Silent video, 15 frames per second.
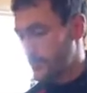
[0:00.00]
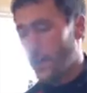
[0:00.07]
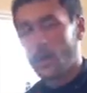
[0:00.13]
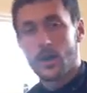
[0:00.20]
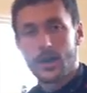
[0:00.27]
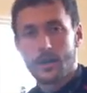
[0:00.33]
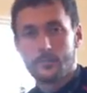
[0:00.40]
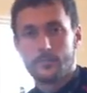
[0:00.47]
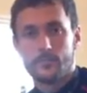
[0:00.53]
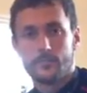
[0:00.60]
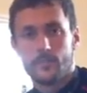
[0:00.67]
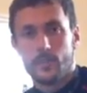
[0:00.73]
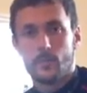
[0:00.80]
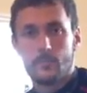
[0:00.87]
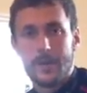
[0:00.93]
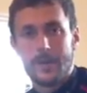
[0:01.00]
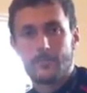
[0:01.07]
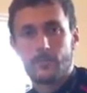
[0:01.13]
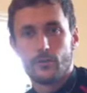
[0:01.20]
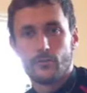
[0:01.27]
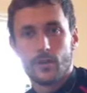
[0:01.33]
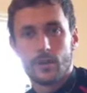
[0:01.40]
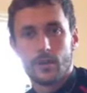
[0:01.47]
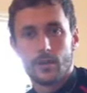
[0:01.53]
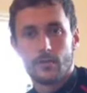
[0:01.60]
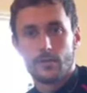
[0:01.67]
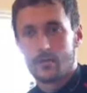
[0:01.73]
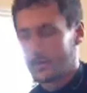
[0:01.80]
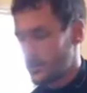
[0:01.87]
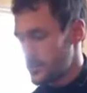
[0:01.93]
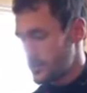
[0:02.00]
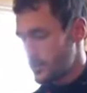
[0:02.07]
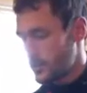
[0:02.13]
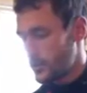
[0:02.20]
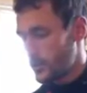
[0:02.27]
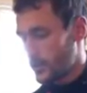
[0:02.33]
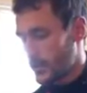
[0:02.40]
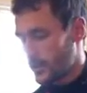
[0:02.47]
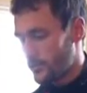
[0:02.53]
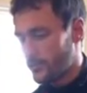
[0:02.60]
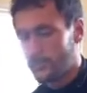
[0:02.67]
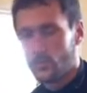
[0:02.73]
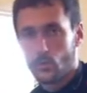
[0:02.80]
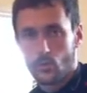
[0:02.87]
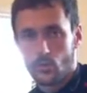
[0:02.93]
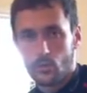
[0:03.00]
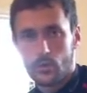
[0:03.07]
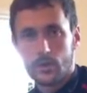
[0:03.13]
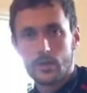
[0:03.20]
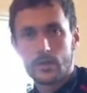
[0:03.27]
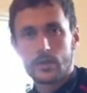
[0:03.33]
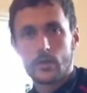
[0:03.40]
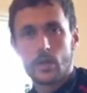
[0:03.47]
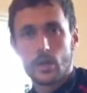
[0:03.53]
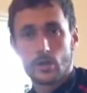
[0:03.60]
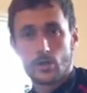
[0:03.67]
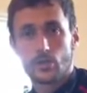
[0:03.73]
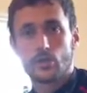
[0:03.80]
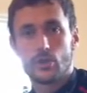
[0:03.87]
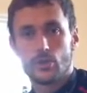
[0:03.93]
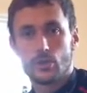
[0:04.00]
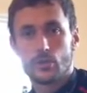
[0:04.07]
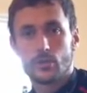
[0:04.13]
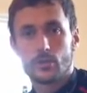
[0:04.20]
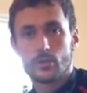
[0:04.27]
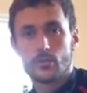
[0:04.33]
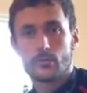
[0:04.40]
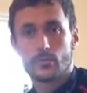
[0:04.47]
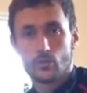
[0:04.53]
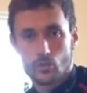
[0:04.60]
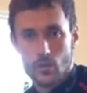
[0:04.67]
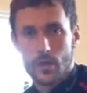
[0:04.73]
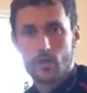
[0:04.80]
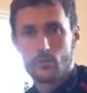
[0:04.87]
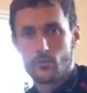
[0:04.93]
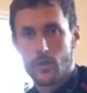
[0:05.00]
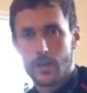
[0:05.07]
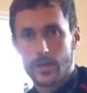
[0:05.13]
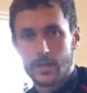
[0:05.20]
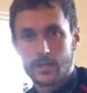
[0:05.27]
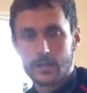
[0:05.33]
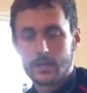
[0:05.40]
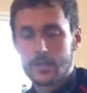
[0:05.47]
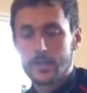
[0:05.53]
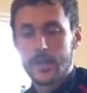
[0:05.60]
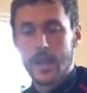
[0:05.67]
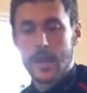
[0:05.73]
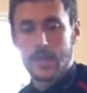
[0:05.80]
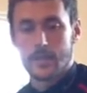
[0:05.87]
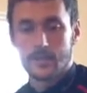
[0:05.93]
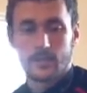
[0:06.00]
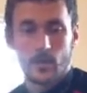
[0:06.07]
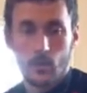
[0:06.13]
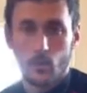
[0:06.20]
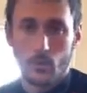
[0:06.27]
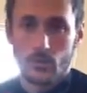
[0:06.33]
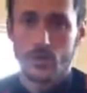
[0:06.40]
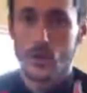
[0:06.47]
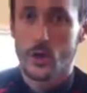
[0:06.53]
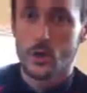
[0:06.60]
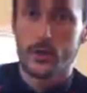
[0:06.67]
I am a barefoot runner that's looking for a shoe for trail running, and I want two